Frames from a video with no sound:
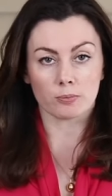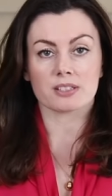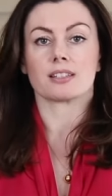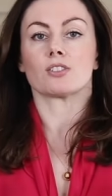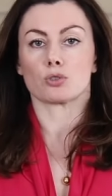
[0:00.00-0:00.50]

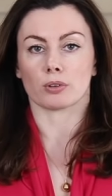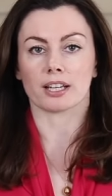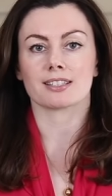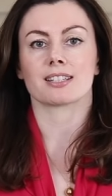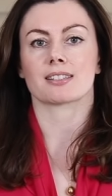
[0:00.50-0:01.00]
Obviously
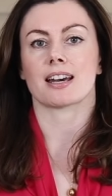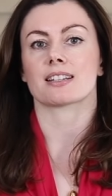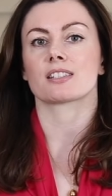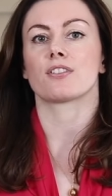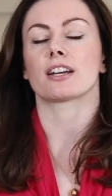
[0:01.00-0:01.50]
drink to
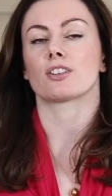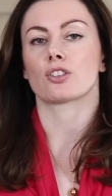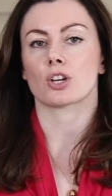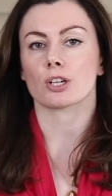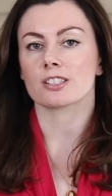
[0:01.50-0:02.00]
satisfy
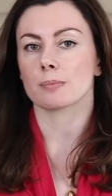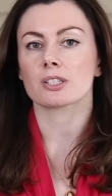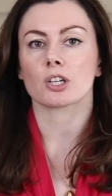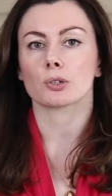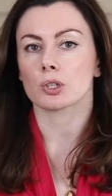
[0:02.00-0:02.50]
thirst,
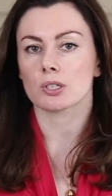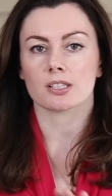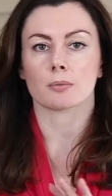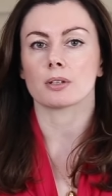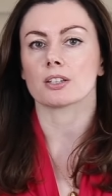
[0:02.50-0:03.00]
but don't
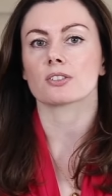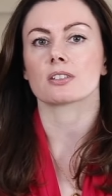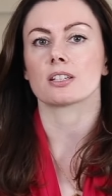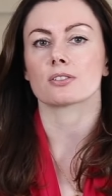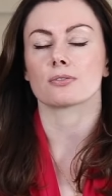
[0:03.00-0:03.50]
consume liters
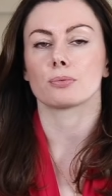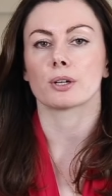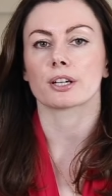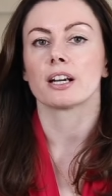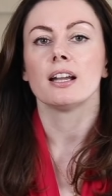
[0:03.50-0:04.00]
and liters of
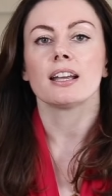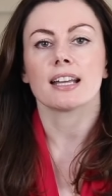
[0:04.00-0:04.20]
water.